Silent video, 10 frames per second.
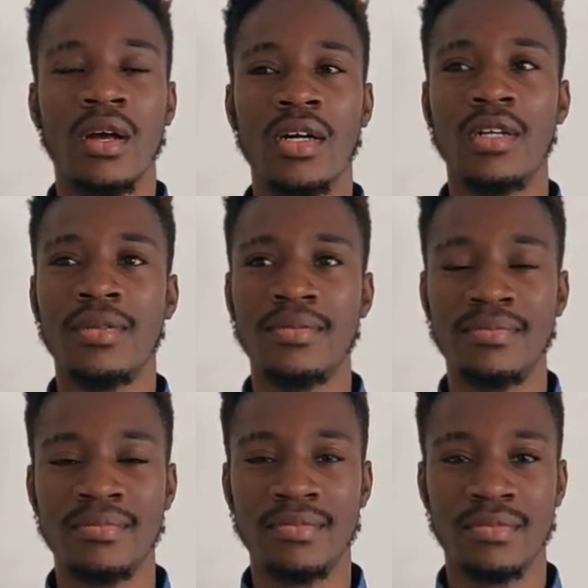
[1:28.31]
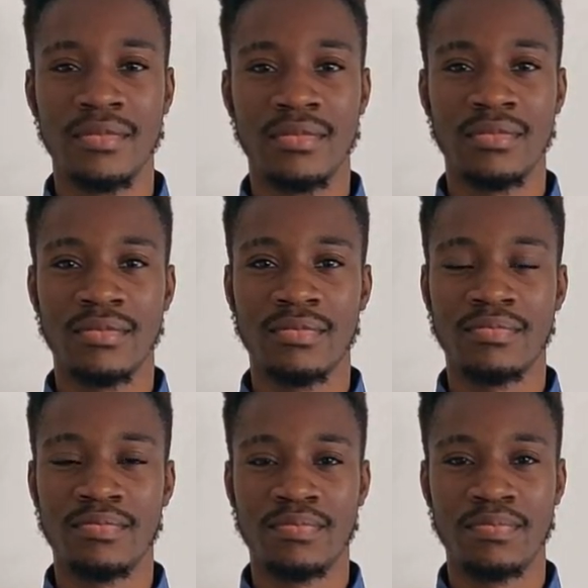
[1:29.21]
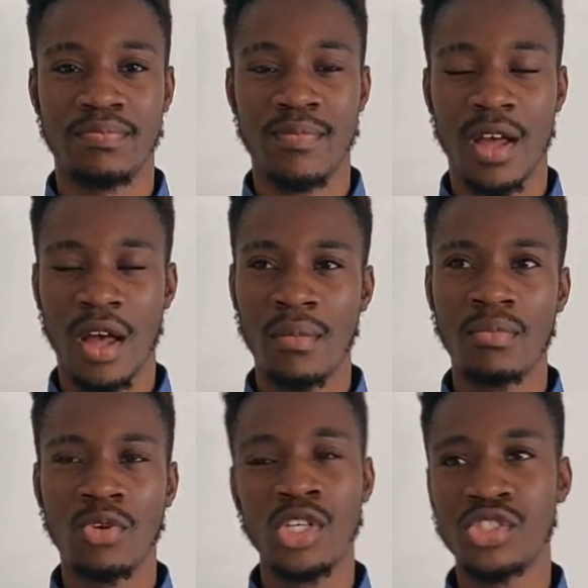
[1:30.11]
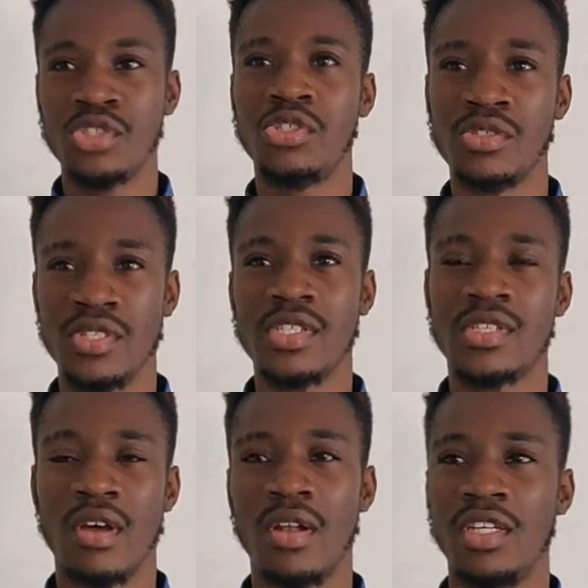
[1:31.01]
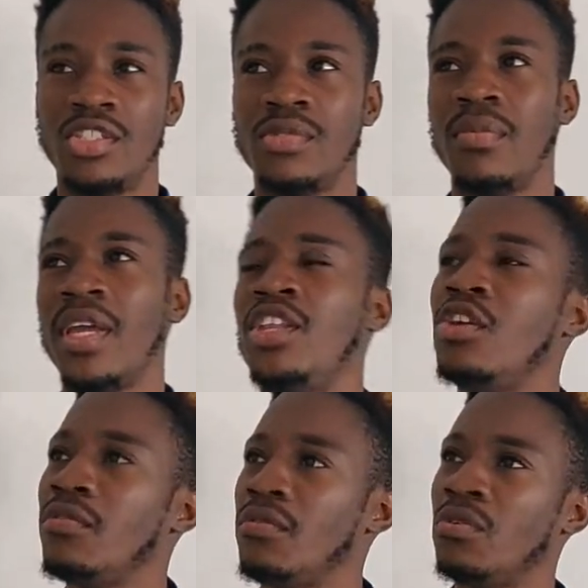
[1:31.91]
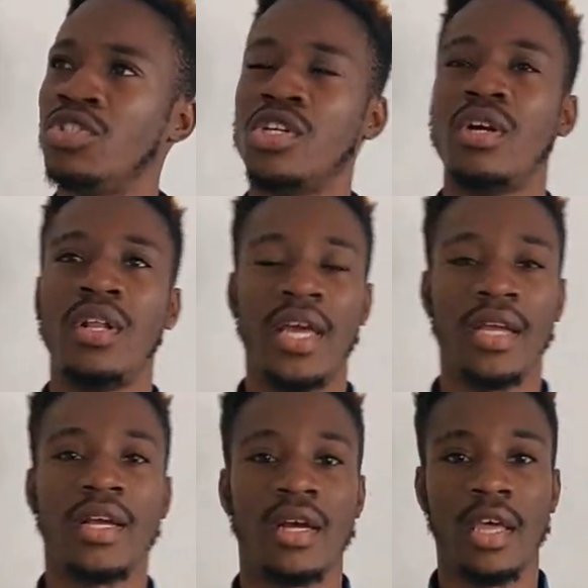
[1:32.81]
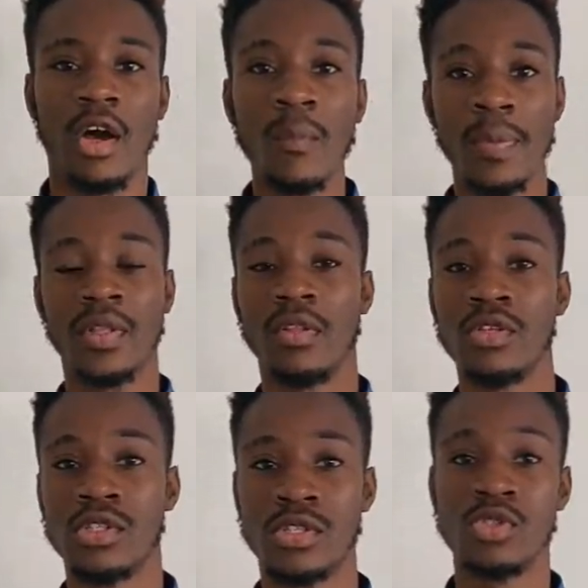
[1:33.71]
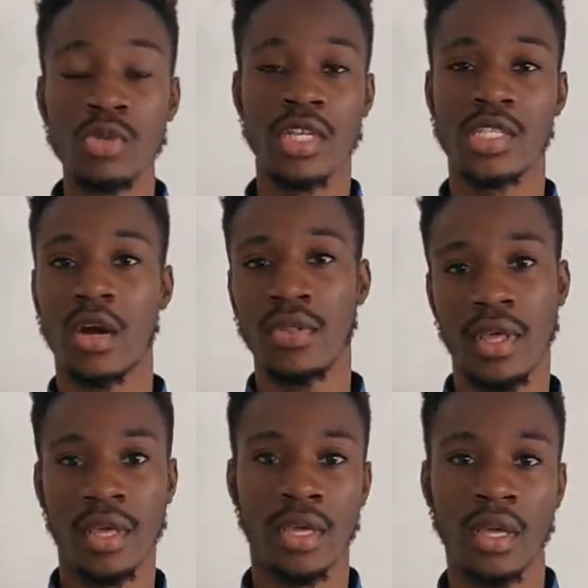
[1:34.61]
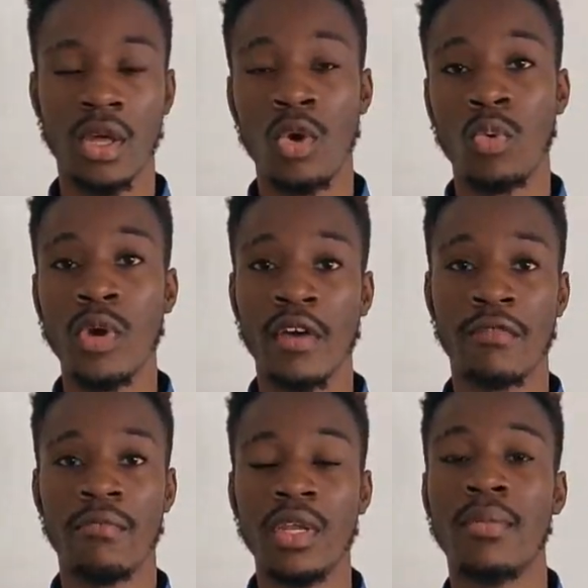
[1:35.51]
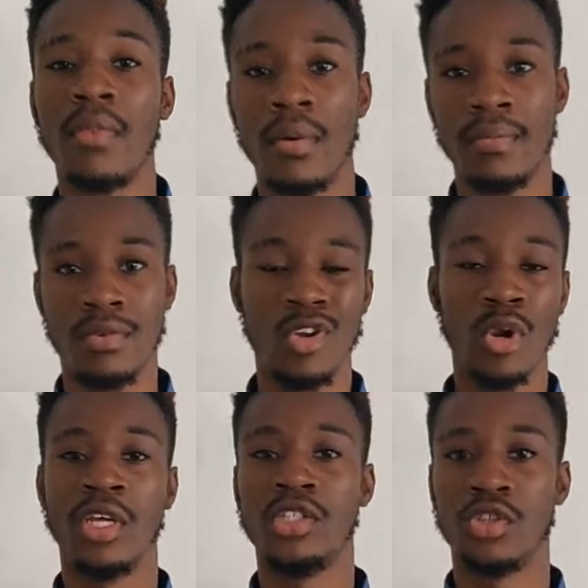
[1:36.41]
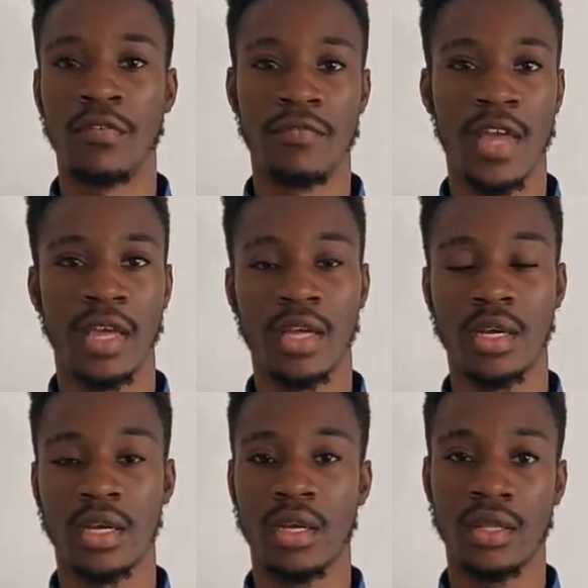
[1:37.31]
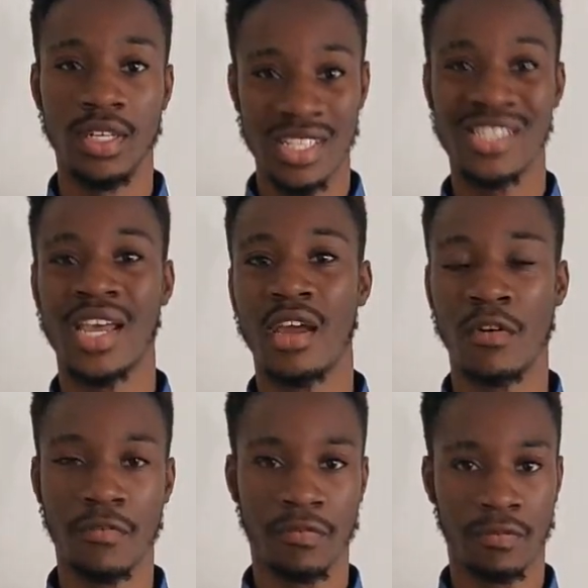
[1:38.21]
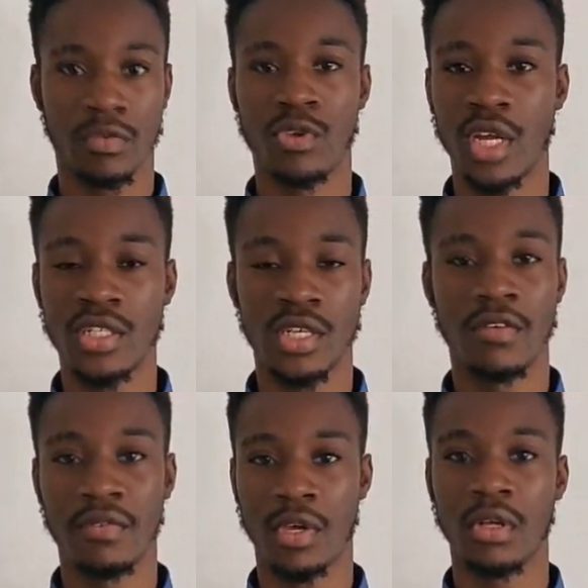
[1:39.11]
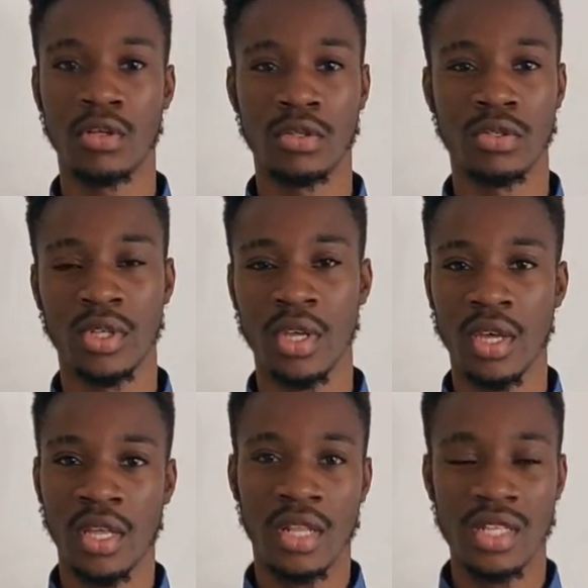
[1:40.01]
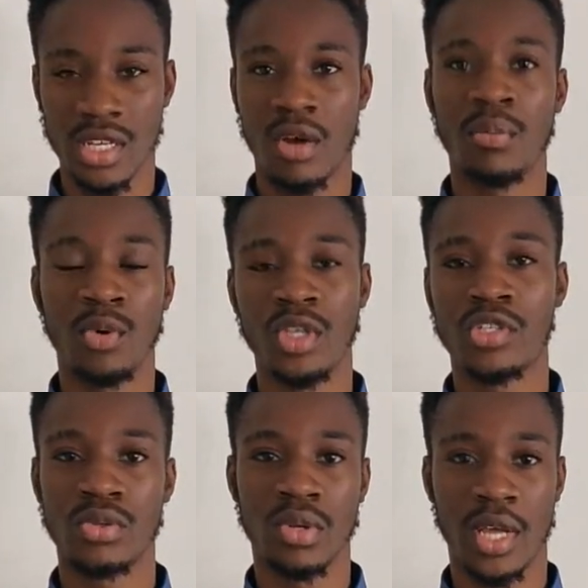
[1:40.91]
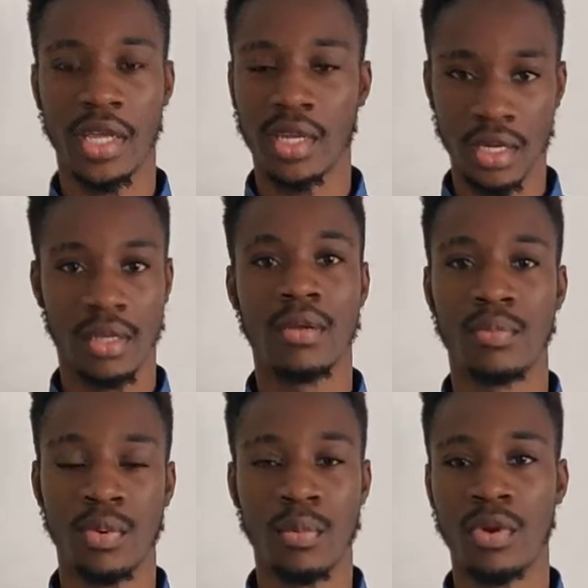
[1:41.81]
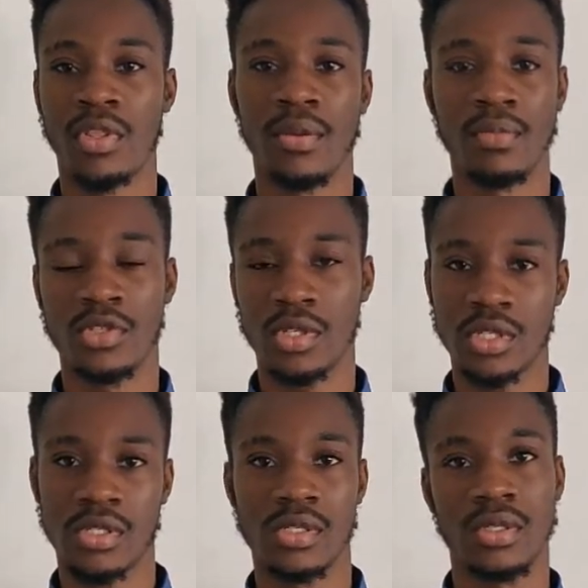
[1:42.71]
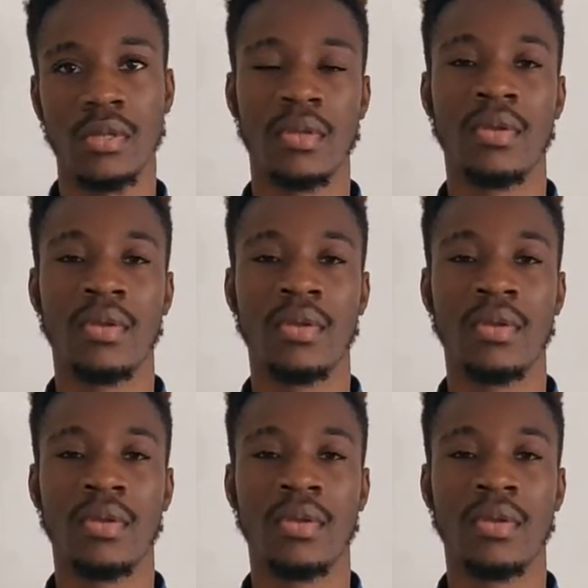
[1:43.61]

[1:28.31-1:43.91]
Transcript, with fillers: Um, I'm going to use this knowledge in my near future, like helping those students out there who have minimum knowledge of like the desire of creating a vehicle. That's how I'm going to like promote them to this.